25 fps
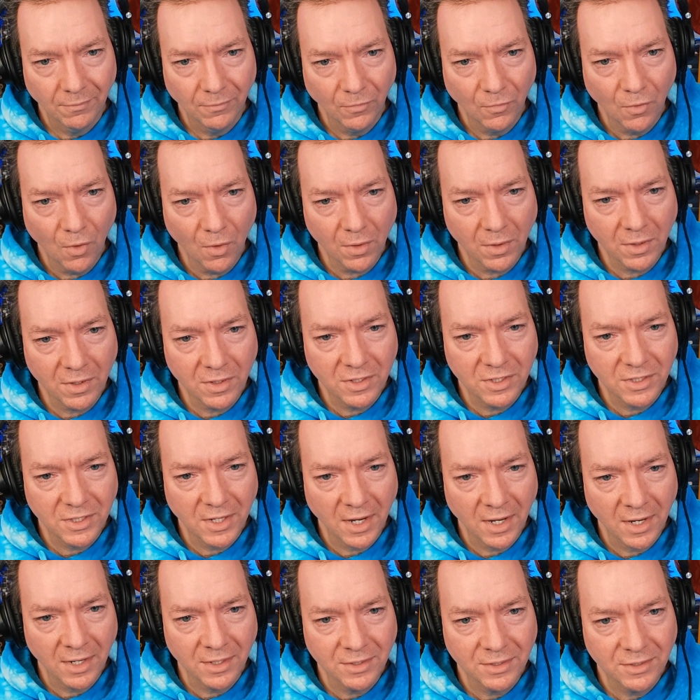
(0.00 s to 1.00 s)
Gordon
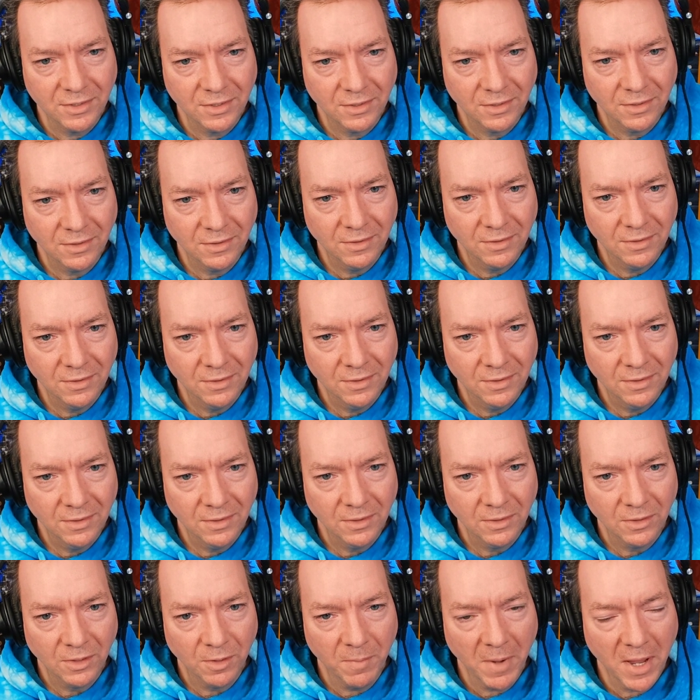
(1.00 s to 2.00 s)
says,
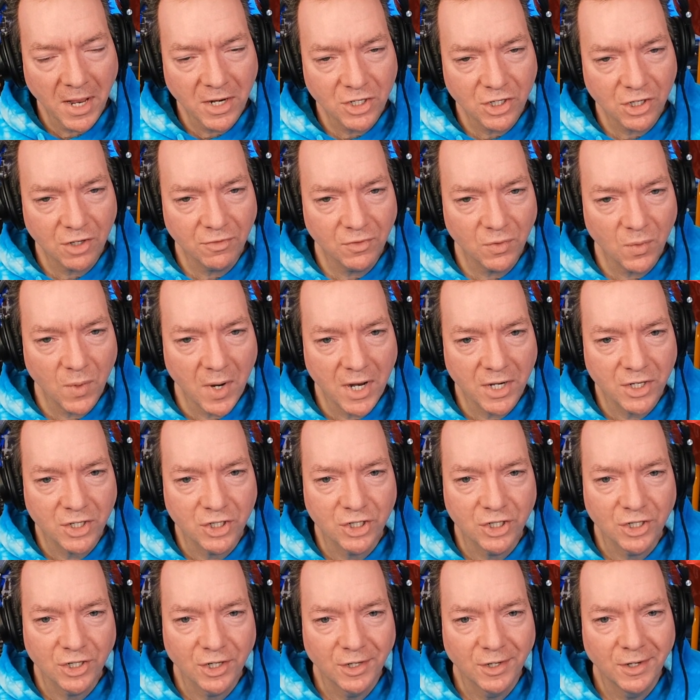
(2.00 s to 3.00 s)
the magic of
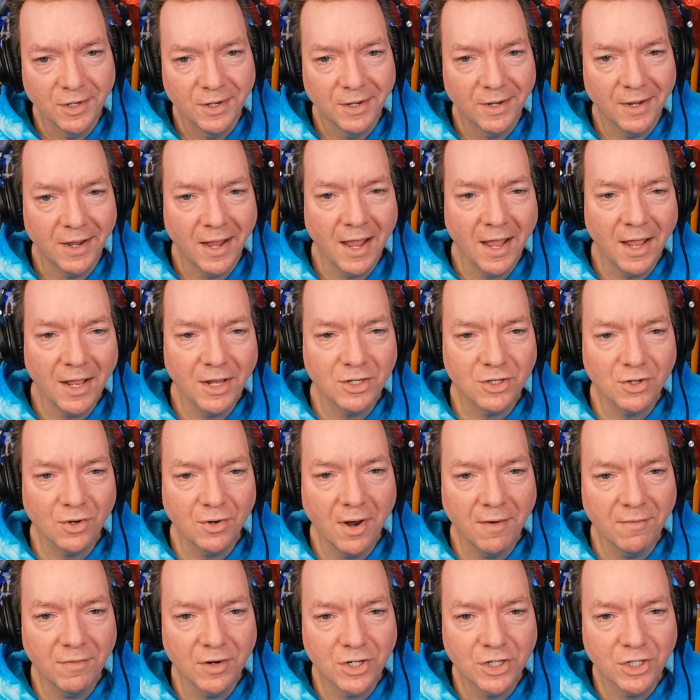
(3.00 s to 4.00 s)
Twitch. Ads are
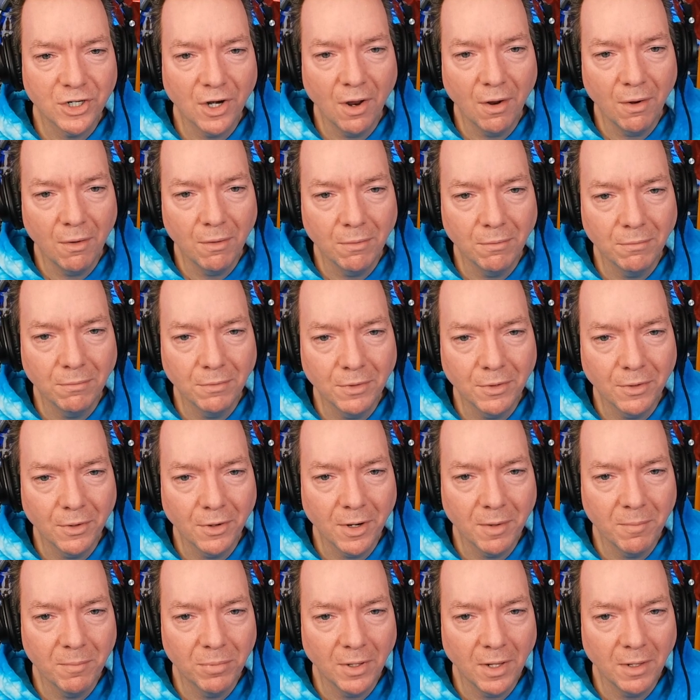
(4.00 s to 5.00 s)
never shown
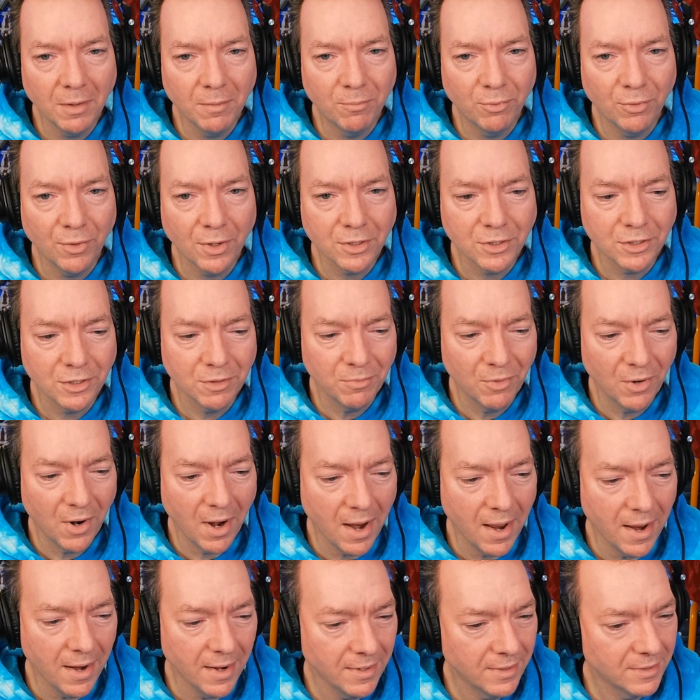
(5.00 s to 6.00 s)
during blood pressure
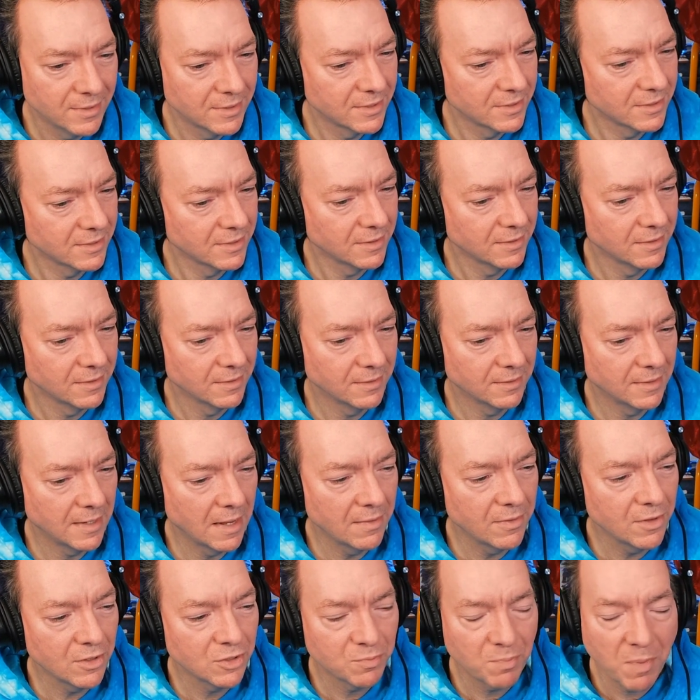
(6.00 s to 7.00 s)
breaks.
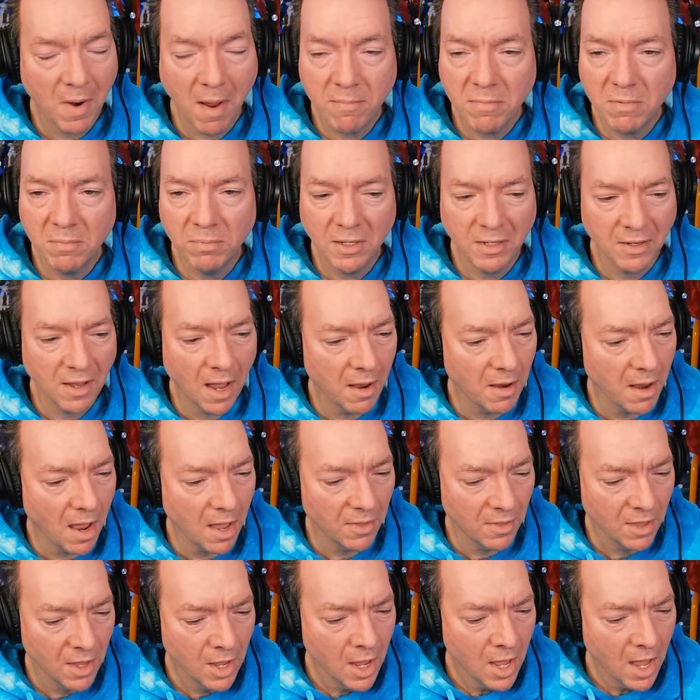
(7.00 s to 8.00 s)
Now, there's probably,
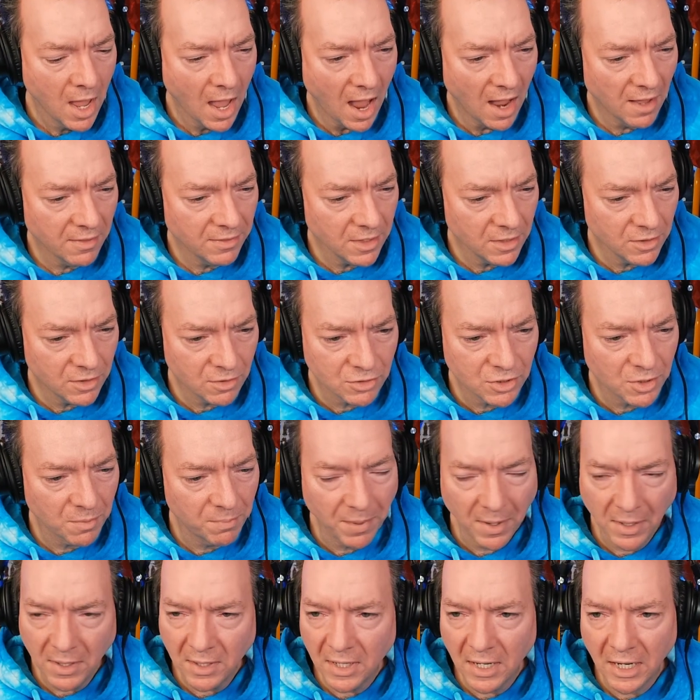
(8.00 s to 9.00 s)
I think there's a
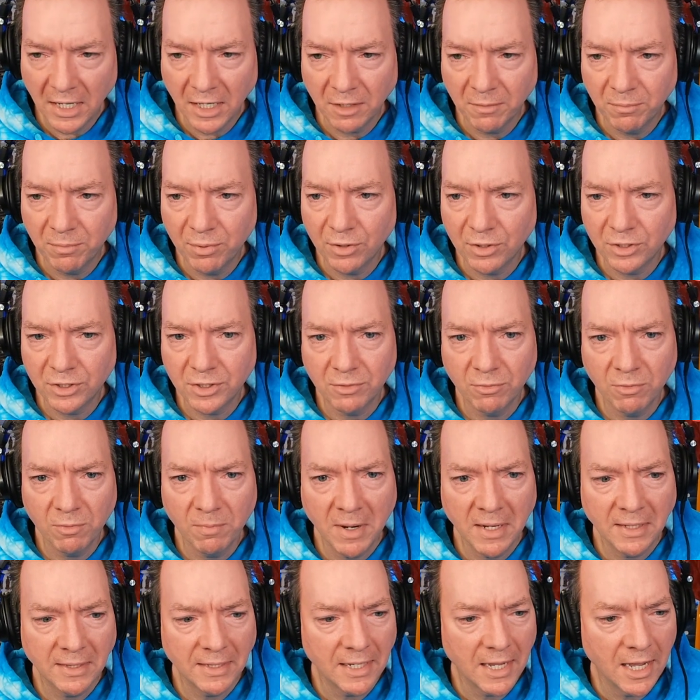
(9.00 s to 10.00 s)
button I can push that will
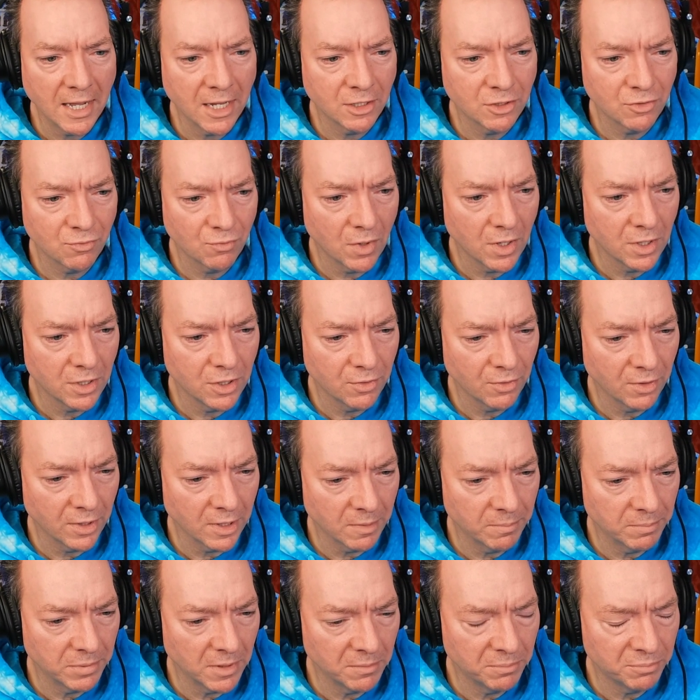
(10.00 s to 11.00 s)
make the ads run
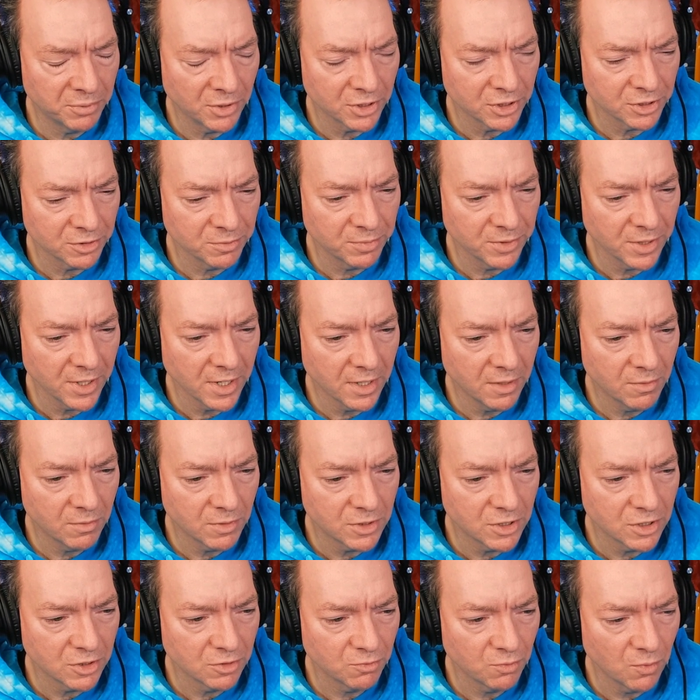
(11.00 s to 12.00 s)
during a blood pressure break,
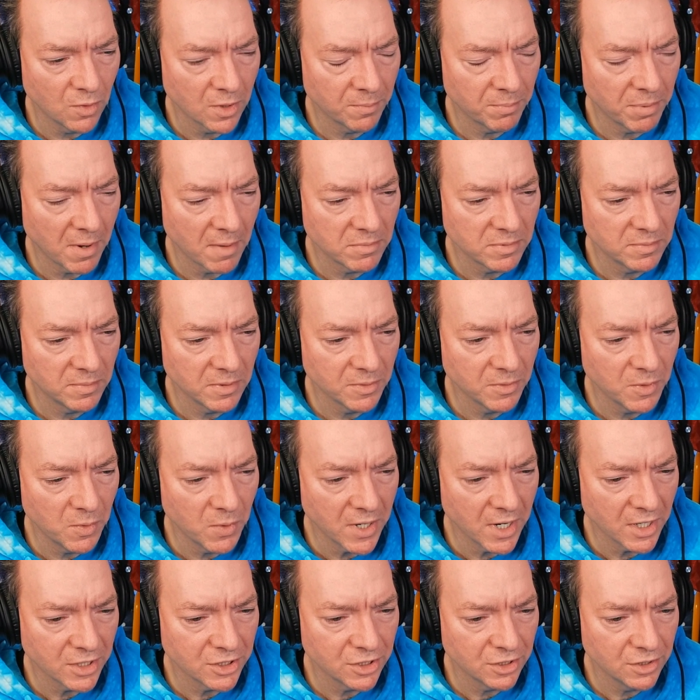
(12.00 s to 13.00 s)
which is probably
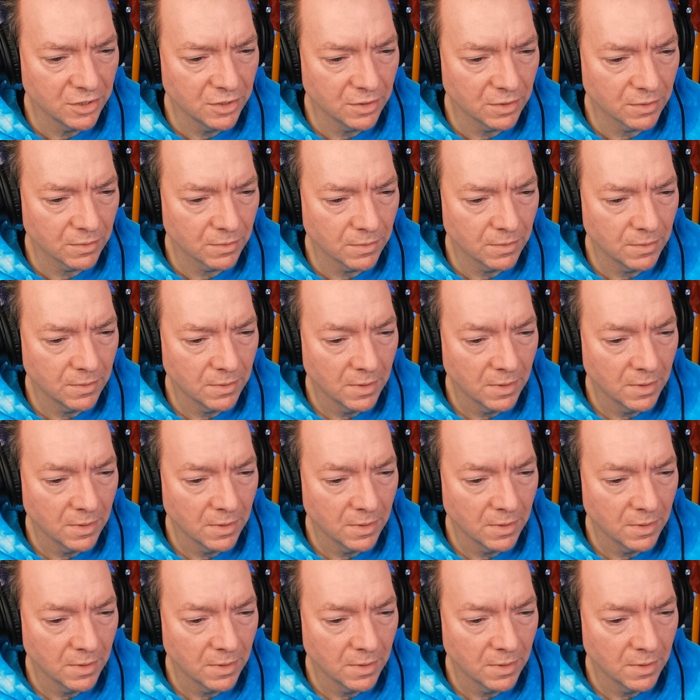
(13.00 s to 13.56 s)
what I should do.